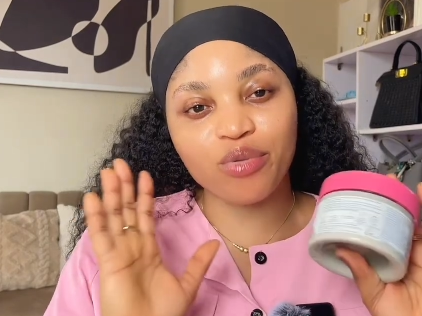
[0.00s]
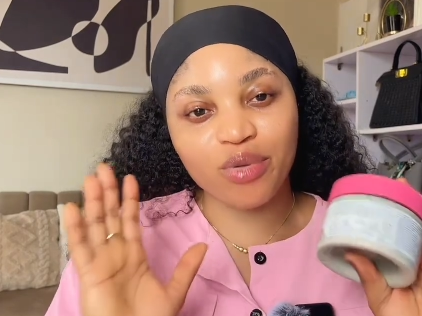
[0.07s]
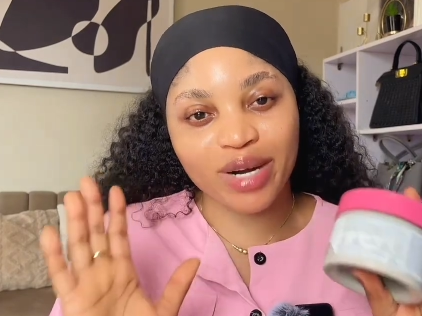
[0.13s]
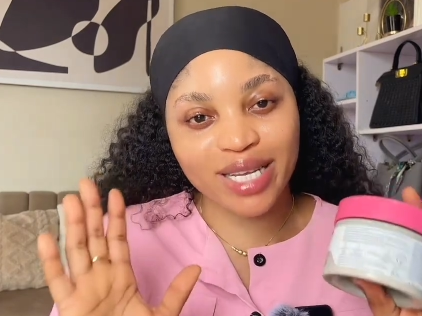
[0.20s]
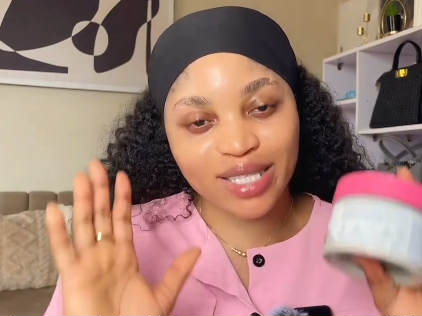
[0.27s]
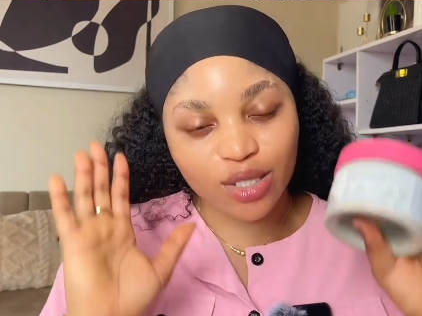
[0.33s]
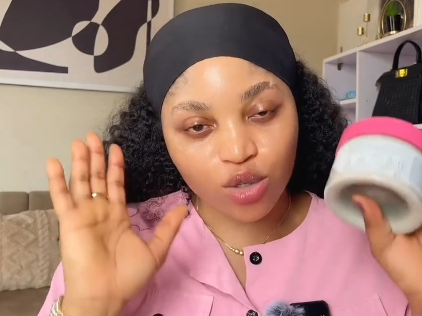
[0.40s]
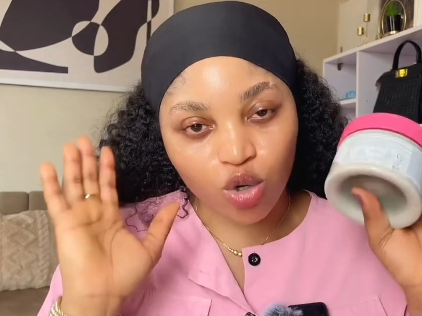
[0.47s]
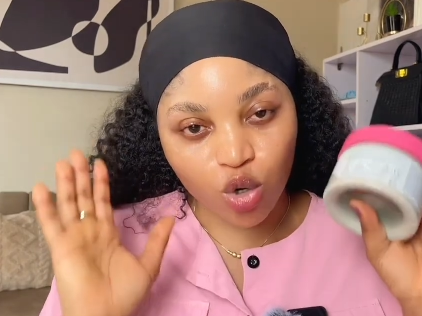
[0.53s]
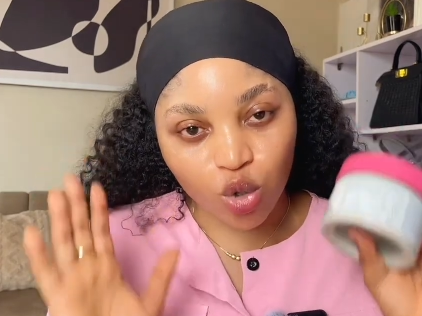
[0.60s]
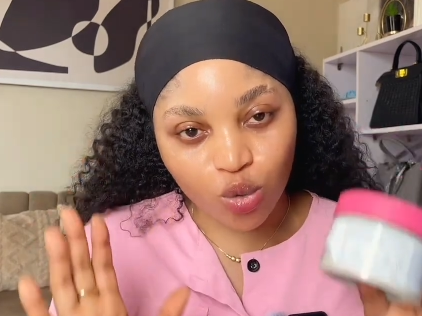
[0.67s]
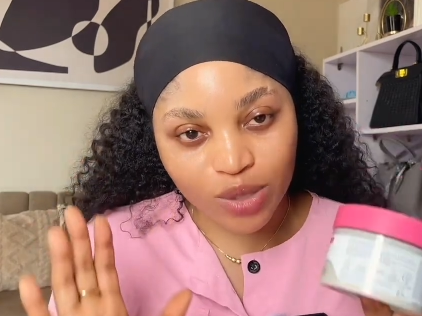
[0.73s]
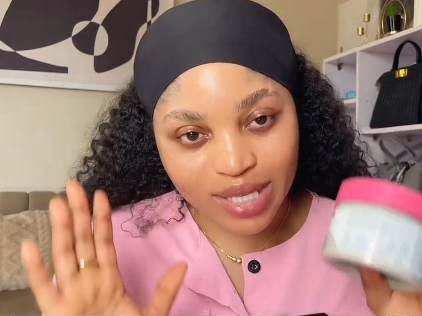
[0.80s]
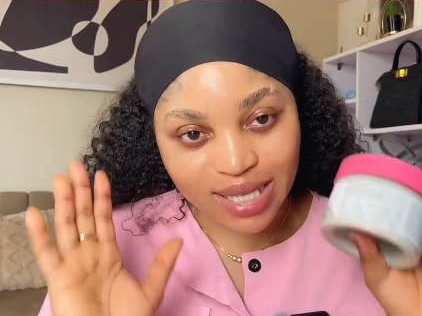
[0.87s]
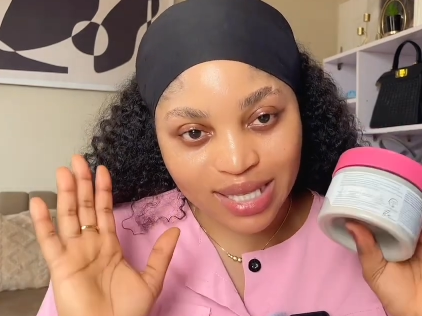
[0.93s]
bright,
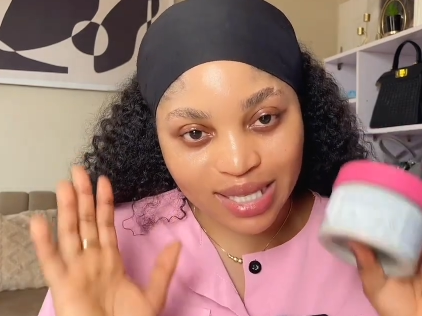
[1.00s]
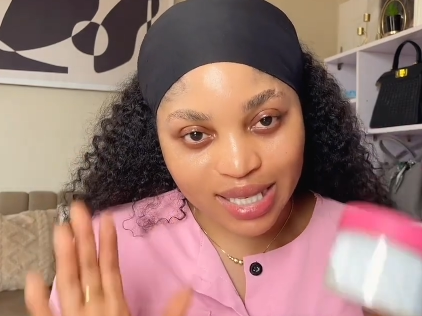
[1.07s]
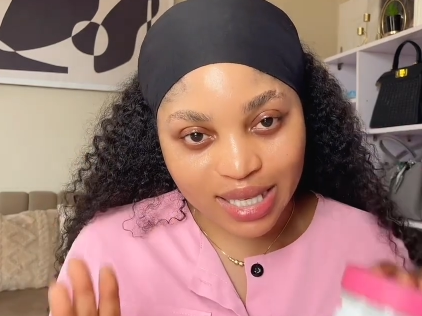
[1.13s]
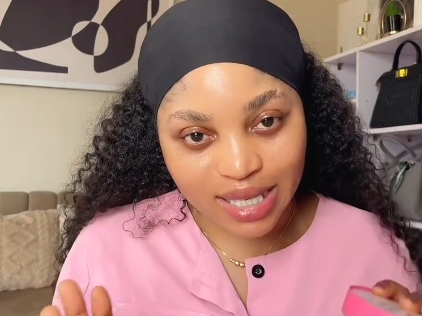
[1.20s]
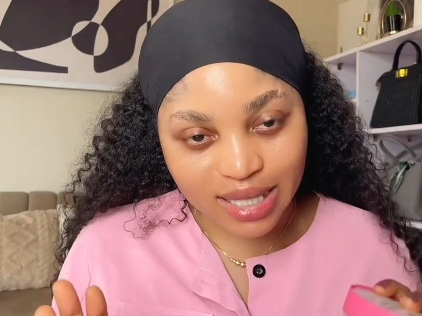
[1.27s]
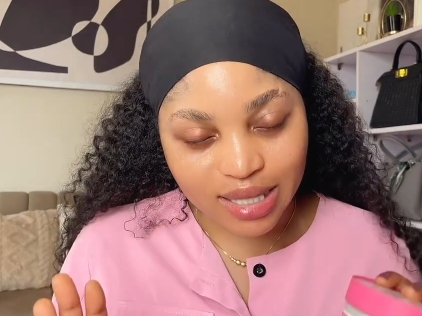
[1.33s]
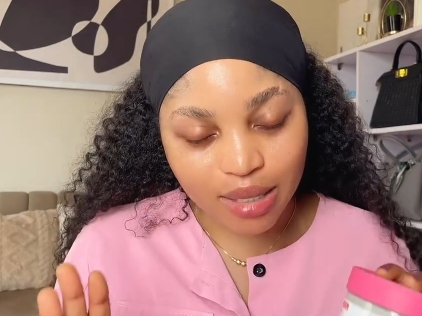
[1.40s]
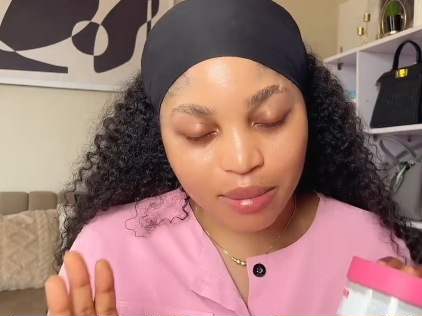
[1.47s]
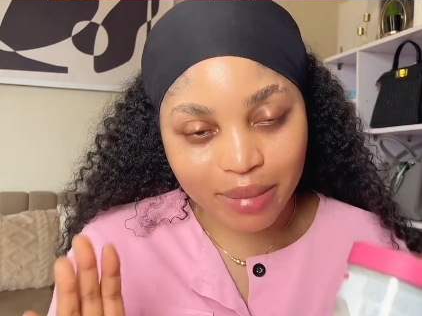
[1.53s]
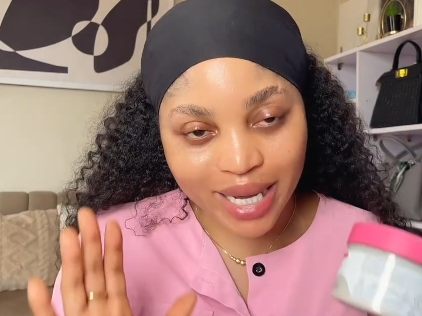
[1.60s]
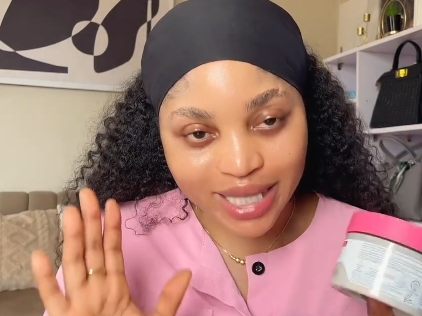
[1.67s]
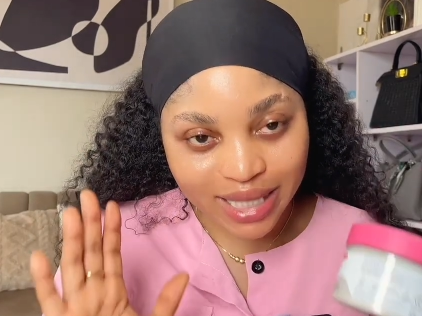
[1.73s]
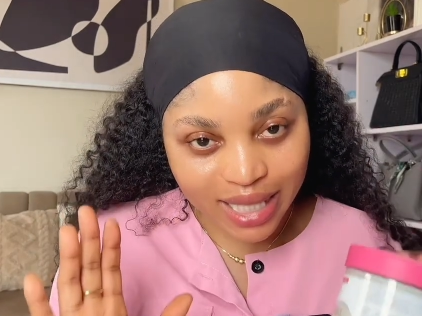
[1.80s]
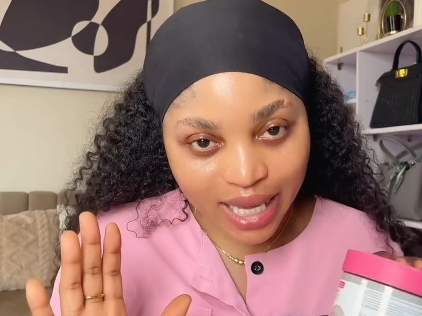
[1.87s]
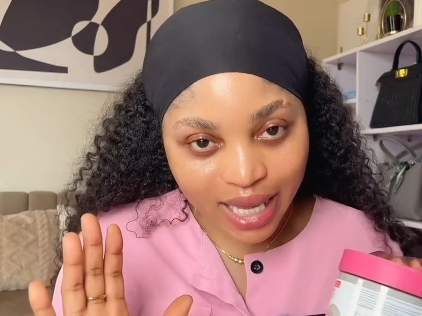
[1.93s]
glowing skin,
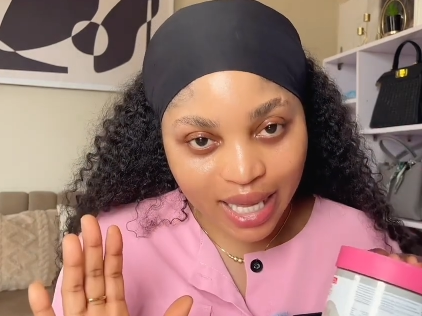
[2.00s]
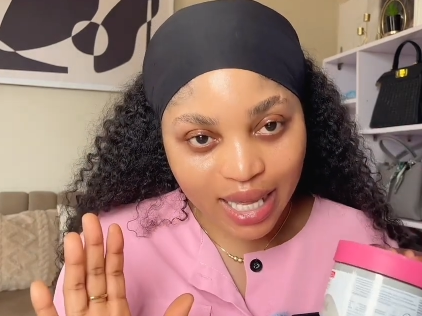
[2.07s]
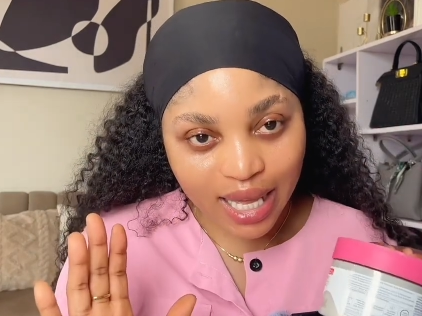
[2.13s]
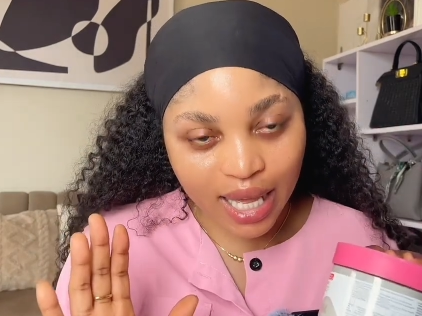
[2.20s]
my dear,